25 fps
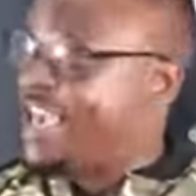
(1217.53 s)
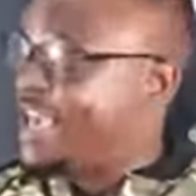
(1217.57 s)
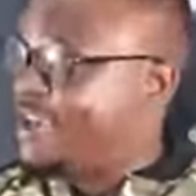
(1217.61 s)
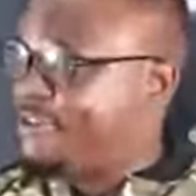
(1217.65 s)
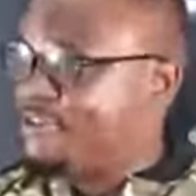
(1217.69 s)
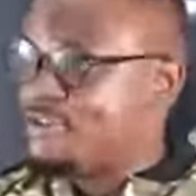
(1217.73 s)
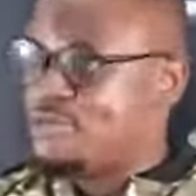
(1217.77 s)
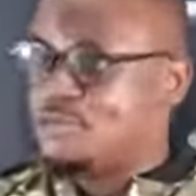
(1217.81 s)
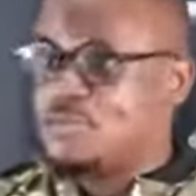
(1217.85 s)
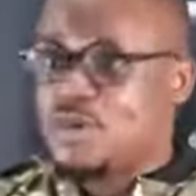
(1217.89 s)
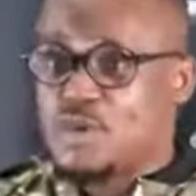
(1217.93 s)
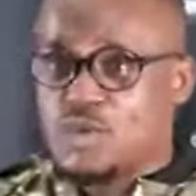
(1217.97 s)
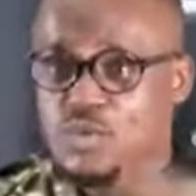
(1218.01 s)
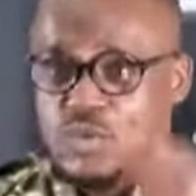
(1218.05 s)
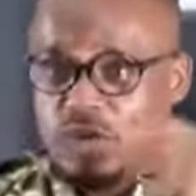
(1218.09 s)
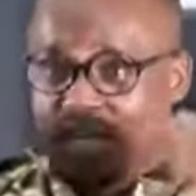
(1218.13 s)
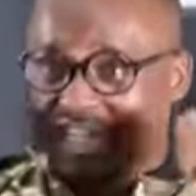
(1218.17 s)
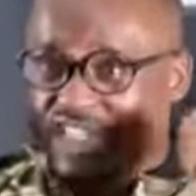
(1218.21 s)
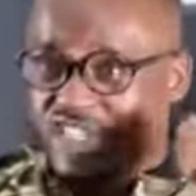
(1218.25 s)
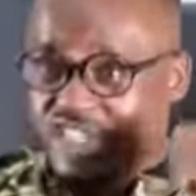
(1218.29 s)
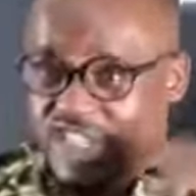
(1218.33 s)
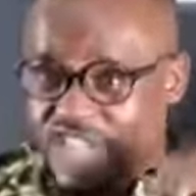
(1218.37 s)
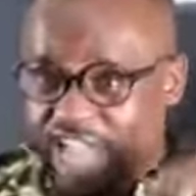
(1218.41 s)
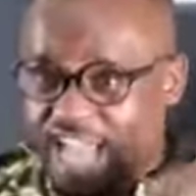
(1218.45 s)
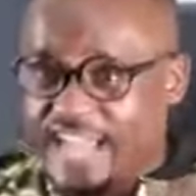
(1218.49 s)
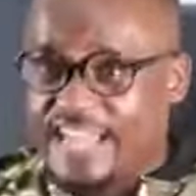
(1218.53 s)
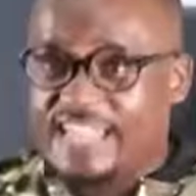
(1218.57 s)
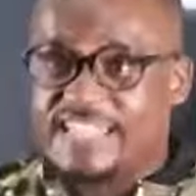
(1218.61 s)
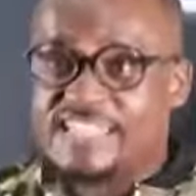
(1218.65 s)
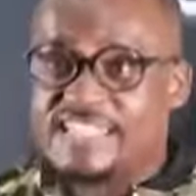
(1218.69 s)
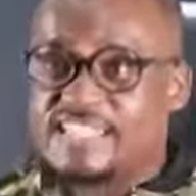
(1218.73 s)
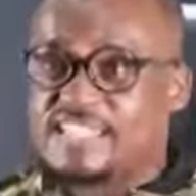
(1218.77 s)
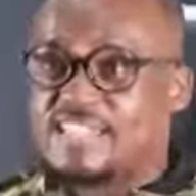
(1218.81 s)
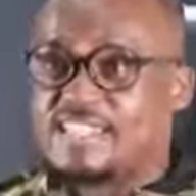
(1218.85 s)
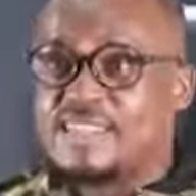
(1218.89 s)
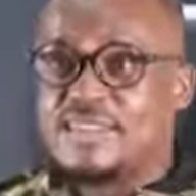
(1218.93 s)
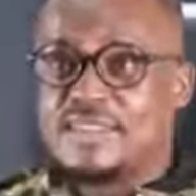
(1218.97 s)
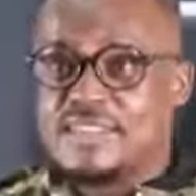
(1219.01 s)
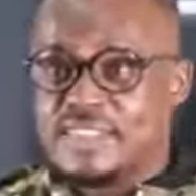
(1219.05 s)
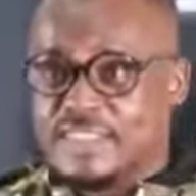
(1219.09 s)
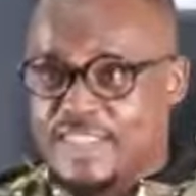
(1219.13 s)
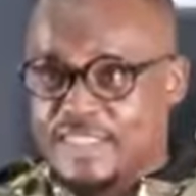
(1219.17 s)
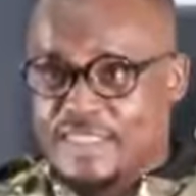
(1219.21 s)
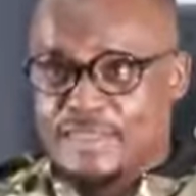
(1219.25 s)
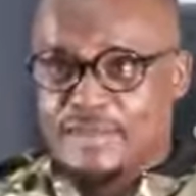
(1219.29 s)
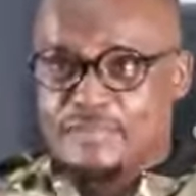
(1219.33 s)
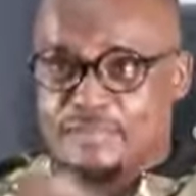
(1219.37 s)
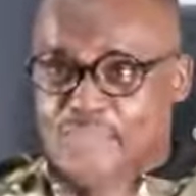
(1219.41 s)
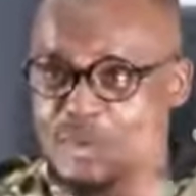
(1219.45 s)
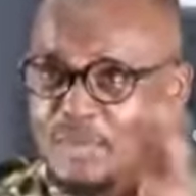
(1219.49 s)
Everybody will chant.
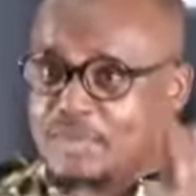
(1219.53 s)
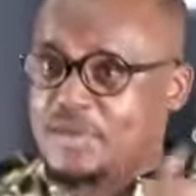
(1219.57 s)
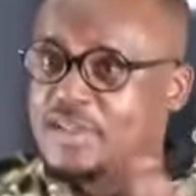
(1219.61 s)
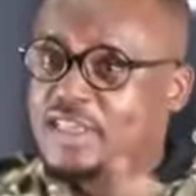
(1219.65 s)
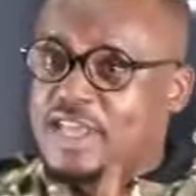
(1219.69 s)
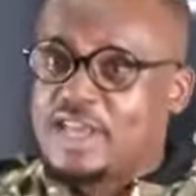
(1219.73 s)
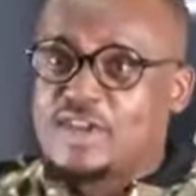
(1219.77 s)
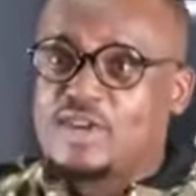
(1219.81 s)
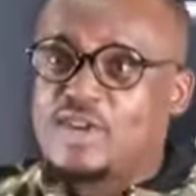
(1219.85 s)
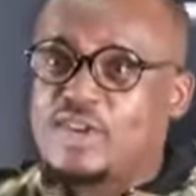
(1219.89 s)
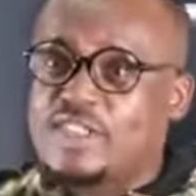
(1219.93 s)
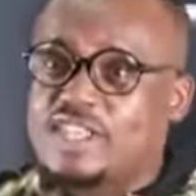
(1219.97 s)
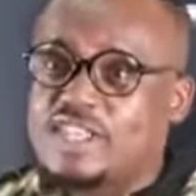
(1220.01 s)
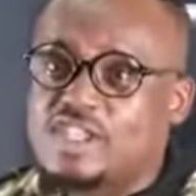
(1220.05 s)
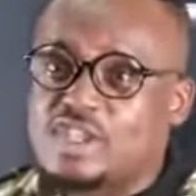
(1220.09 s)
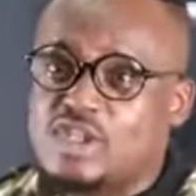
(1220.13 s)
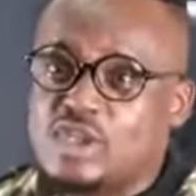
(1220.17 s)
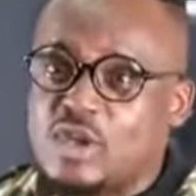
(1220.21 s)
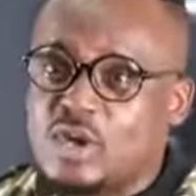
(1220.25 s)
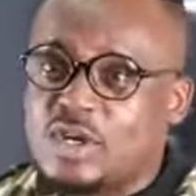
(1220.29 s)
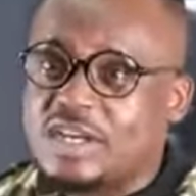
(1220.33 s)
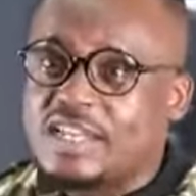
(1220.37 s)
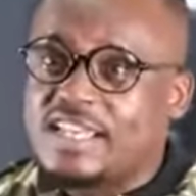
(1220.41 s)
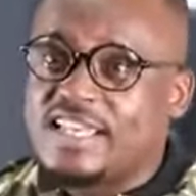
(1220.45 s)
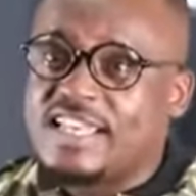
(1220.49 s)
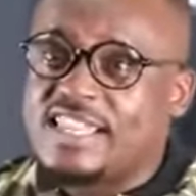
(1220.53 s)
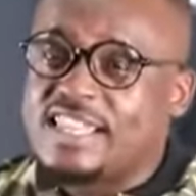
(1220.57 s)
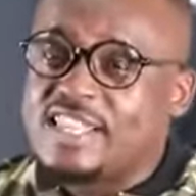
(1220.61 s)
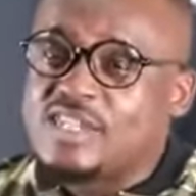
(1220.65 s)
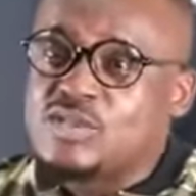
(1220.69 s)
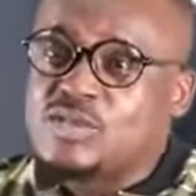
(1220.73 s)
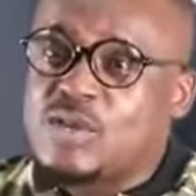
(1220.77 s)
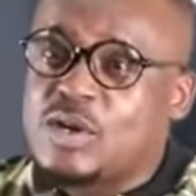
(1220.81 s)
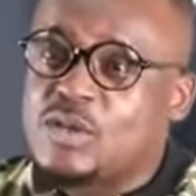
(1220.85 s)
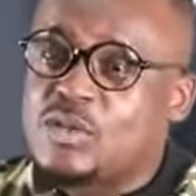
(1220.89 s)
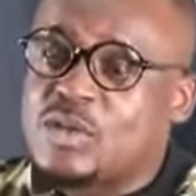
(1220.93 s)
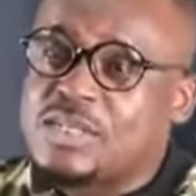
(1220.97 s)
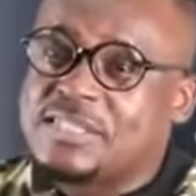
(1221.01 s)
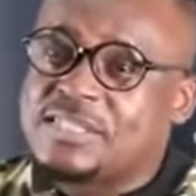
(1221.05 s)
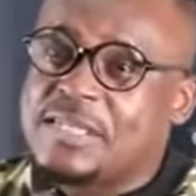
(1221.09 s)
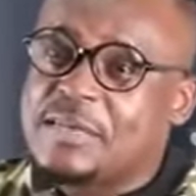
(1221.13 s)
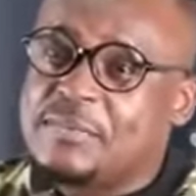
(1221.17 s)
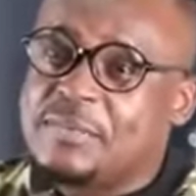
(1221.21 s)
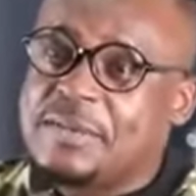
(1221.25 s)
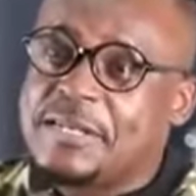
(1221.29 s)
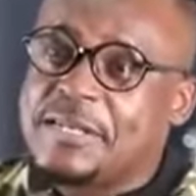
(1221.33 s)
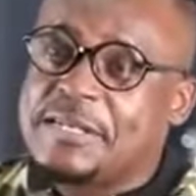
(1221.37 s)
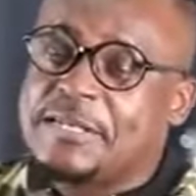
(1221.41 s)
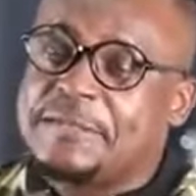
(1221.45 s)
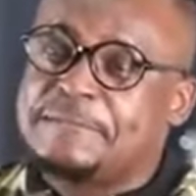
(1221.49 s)
The people, they know this story. This is what was
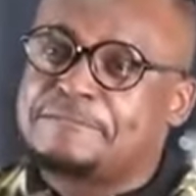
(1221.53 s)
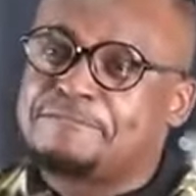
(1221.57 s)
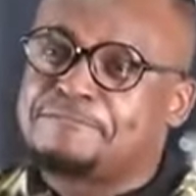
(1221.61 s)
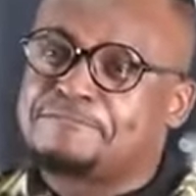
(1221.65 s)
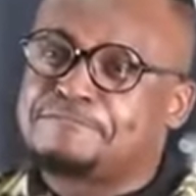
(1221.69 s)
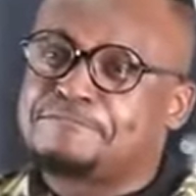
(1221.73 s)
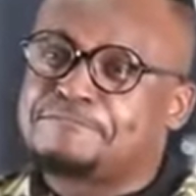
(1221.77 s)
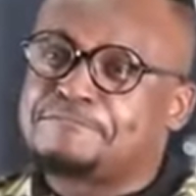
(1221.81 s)
happening.